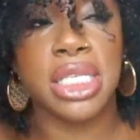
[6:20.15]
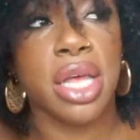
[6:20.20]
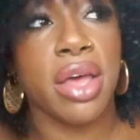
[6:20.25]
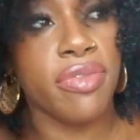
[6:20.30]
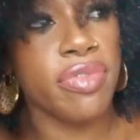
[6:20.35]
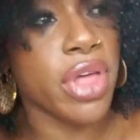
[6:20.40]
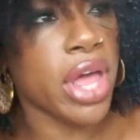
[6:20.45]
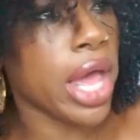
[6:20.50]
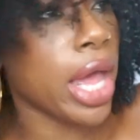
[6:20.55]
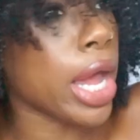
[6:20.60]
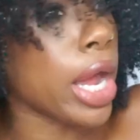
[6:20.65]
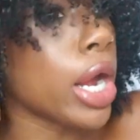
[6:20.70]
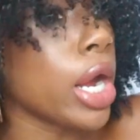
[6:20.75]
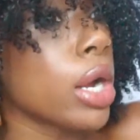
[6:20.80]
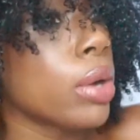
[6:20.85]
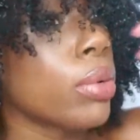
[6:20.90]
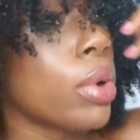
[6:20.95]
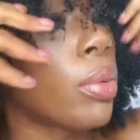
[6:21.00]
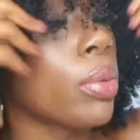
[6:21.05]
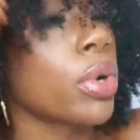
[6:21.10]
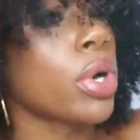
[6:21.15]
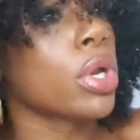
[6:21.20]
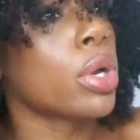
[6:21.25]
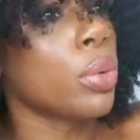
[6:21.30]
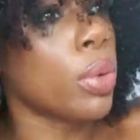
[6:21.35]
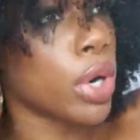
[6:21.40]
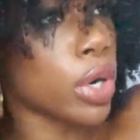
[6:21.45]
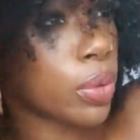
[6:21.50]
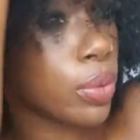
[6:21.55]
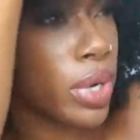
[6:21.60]
of the hair, what we're
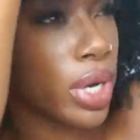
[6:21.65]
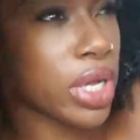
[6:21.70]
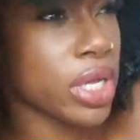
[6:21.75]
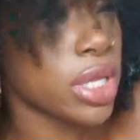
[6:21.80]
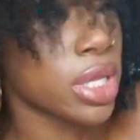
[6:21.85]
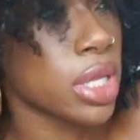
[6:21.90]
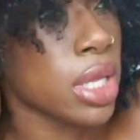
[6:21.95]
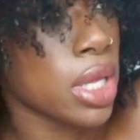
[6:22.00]
gonna work with.